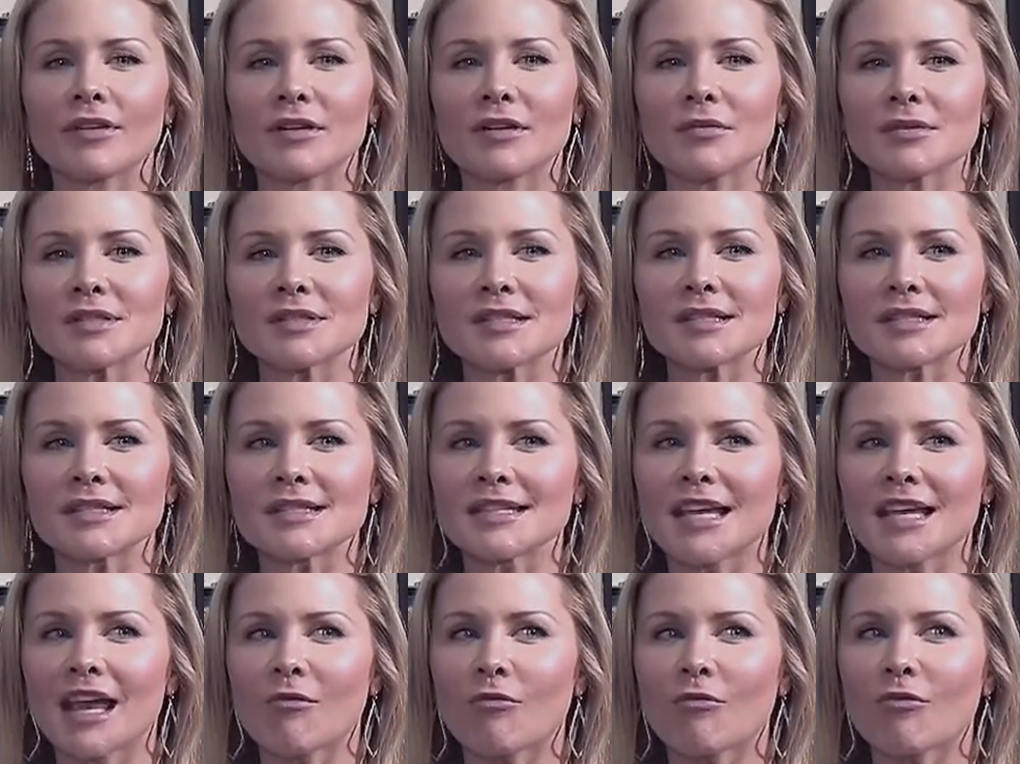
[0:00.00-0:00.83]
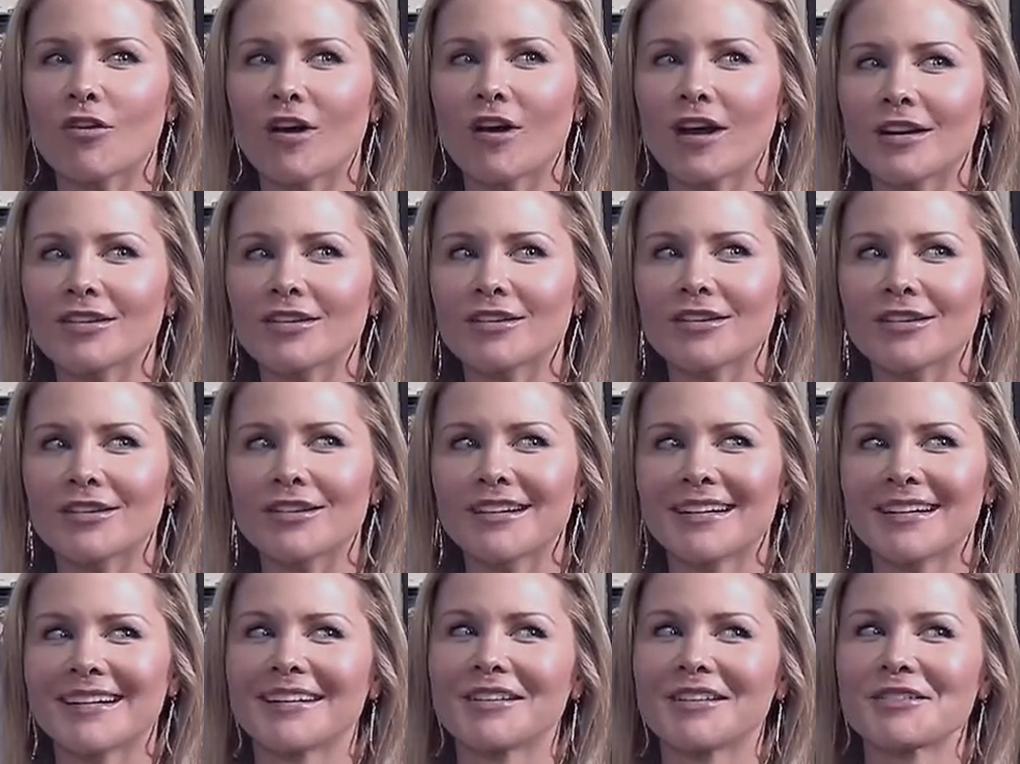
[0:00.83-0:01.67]
it was the same
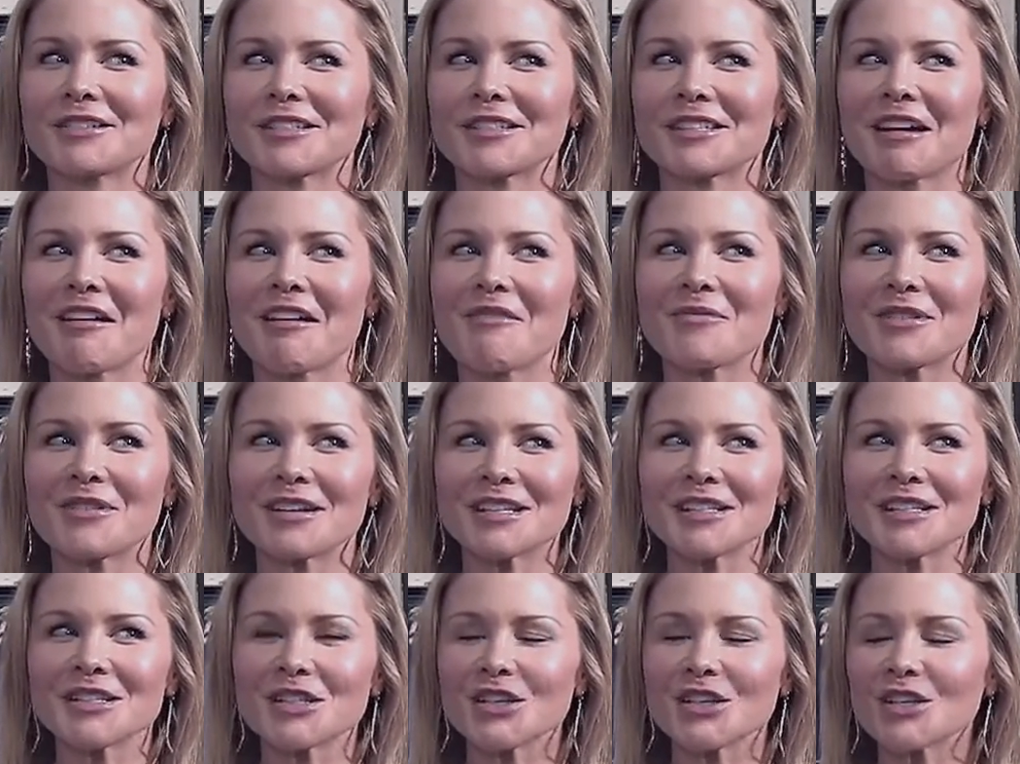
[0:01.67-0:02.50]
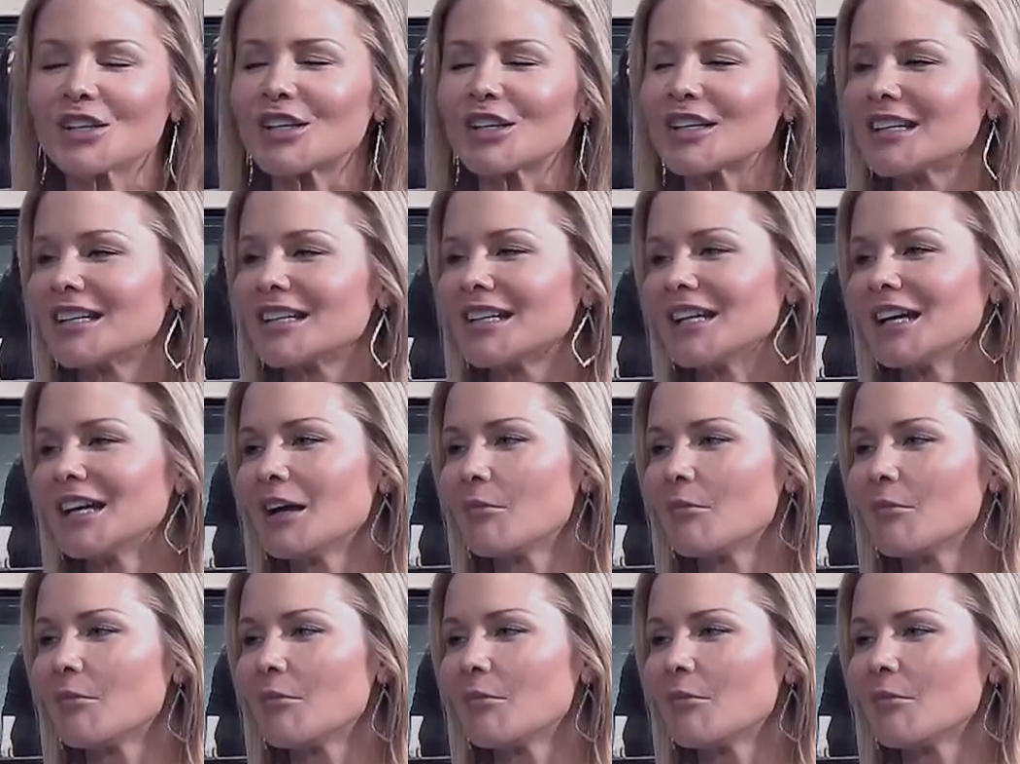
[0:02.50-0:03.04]
writer or someone as good.